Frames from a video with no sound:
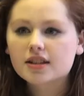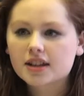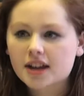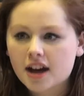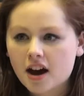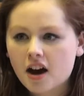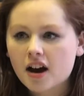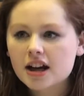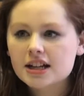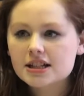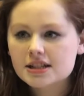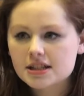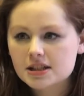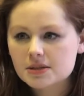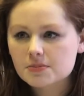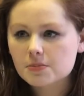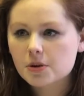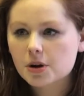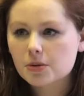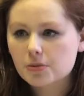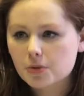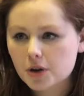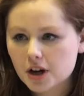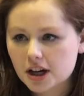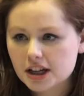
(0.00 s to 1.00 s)
Yeah, I did
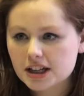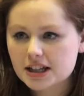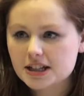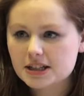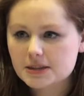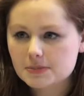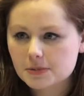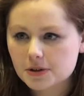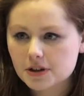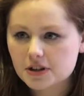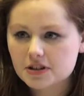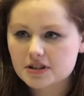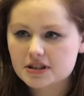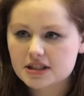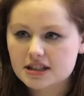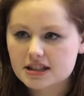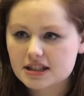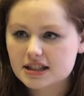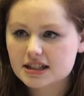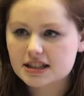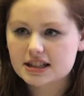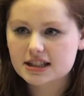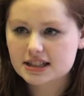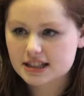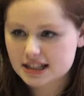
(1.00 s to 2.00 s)
my work experience as
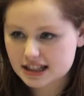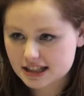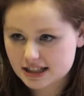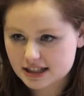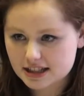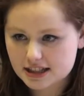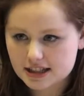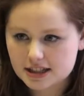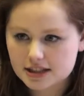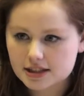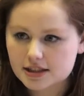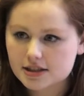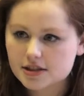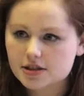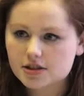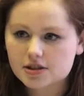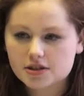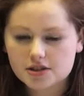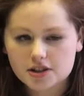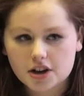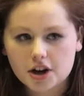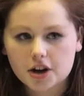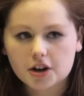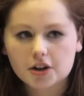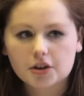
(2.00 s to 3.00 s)
a solicitors,
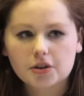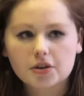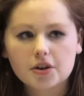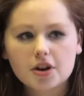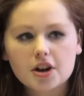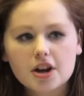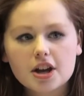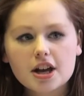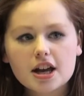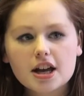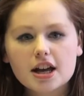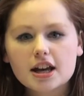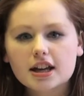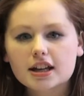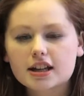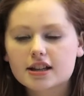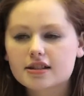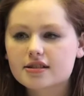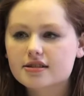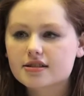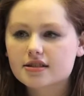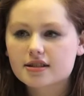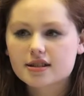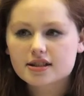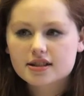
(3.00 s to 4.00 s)
so
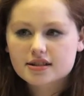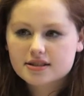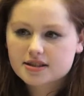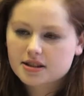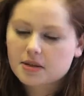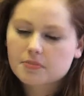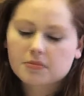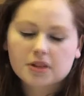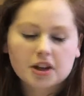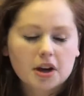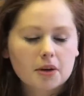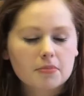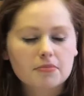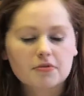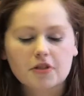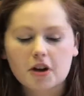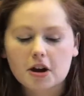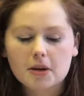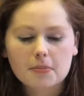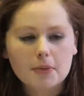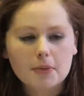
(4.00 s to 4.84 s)
it's something I'm very